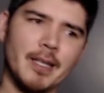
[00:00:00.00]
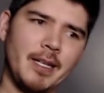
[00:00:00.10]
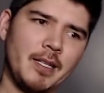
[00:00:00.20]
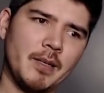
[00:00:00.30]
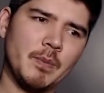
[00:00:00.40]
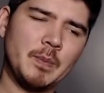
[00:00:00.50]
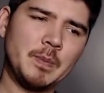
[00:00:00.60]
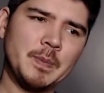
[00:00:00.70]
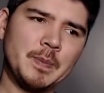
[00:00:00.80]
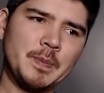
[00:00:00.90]
Um,
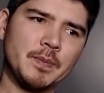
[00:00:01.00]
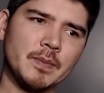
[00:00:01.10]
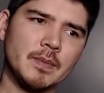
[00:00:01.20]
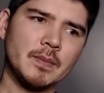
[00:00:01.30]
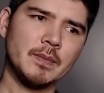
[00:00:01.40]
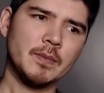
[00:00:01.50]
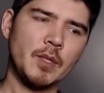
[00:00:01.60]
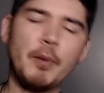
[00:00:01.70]
the